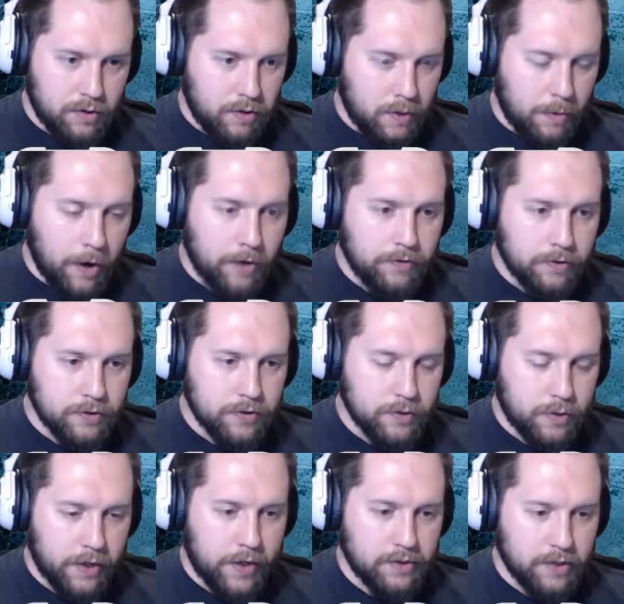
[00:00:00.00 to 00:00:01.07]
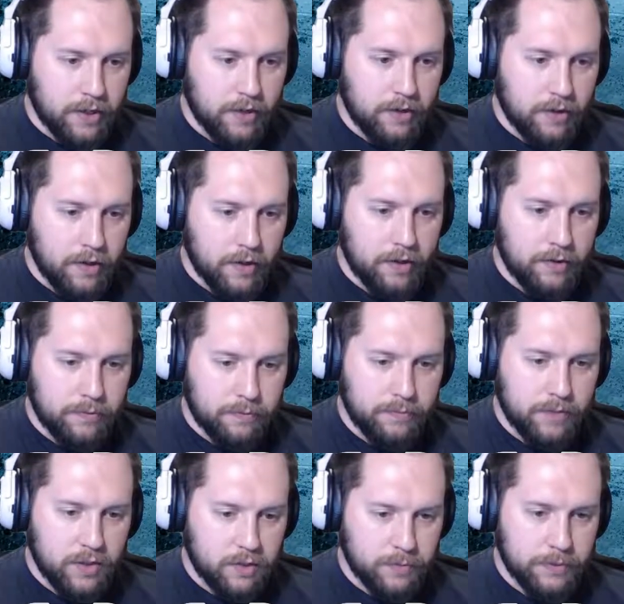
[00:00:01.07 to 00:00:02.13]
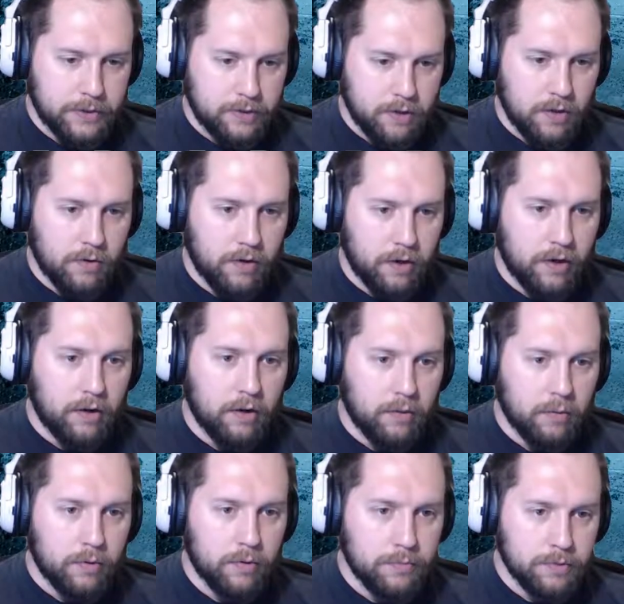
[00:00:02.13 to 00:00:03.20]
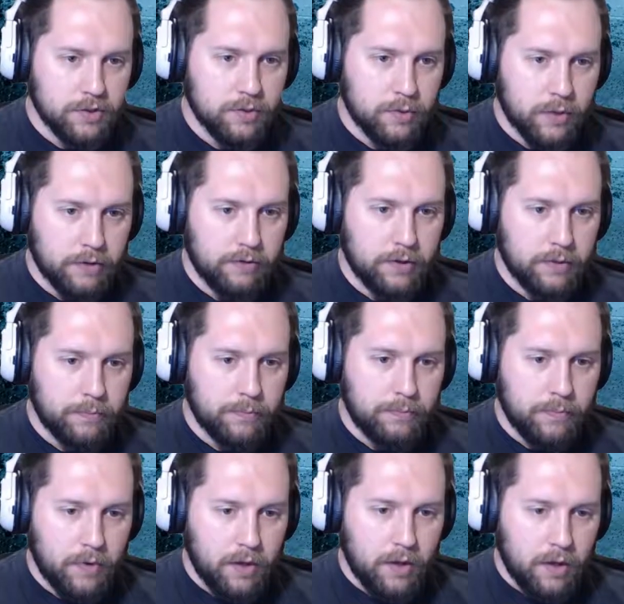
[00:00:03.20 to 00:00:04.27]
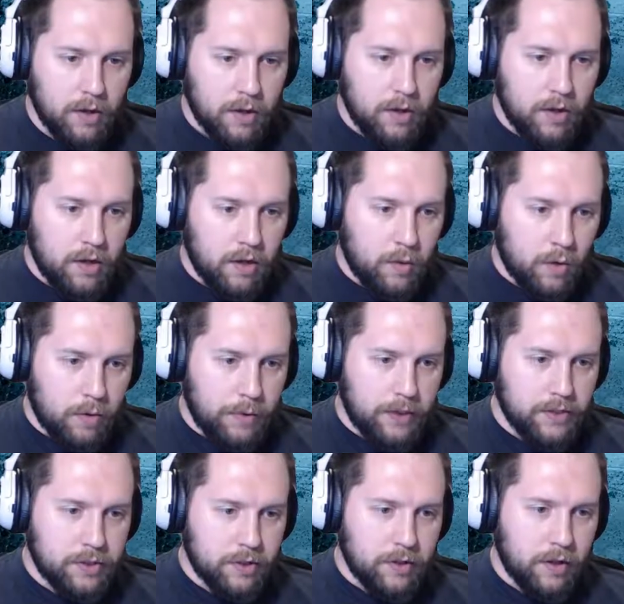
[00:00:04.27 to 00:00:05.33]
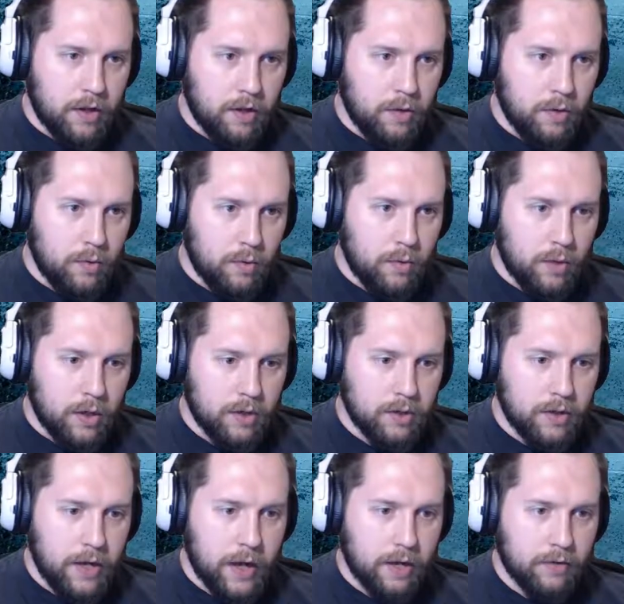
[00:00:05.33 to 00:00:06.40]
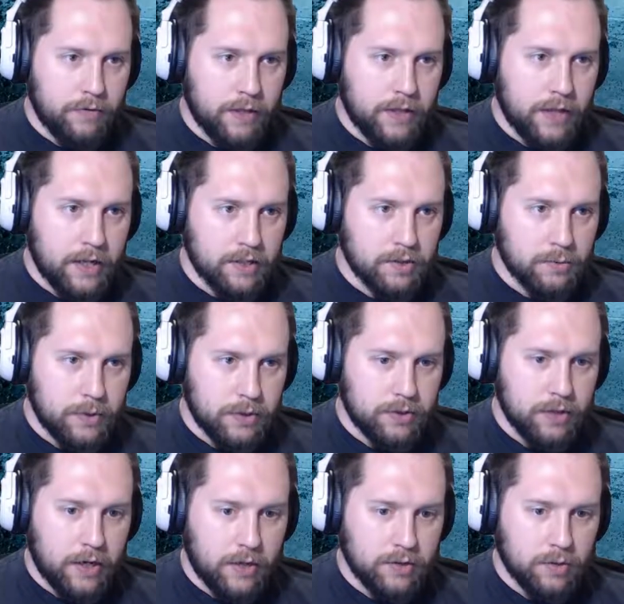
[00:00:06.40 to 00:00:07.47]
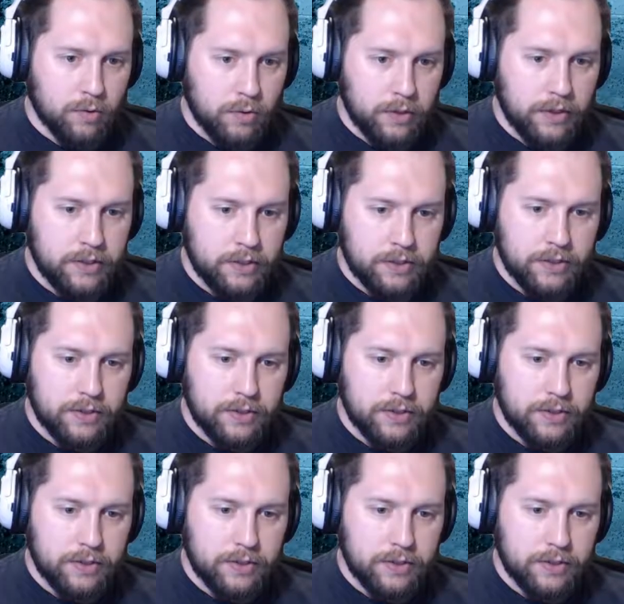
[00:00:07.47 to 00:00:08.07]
I'm awful, so I guess I didn't get it. I was a bit slow getting into the room, so whatever. You want to make sure that you activate that switch so that it's orange.